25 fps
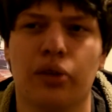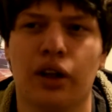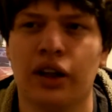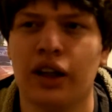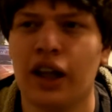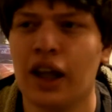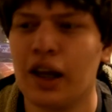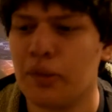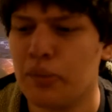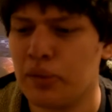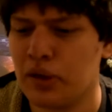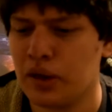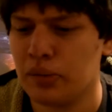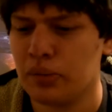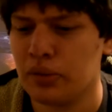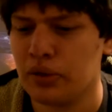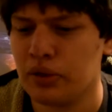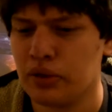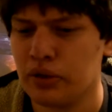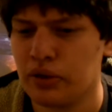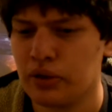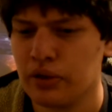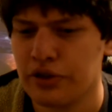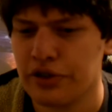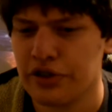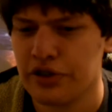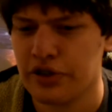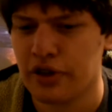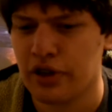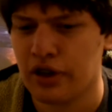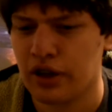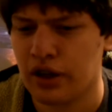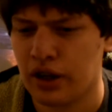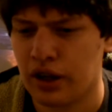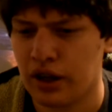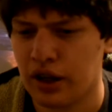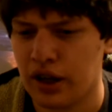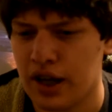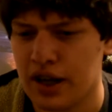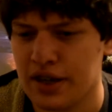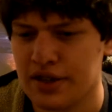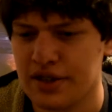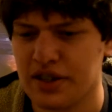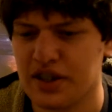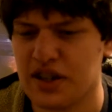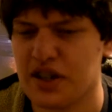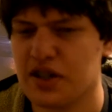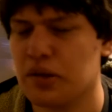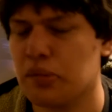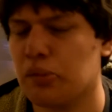A lot of people saw it as
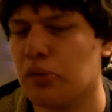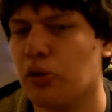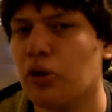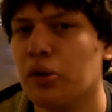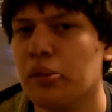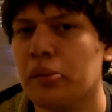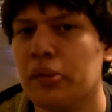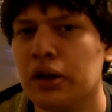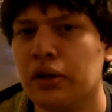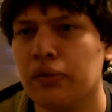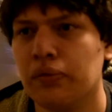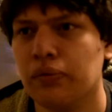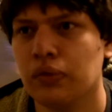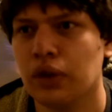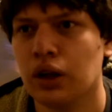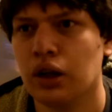a disappointment.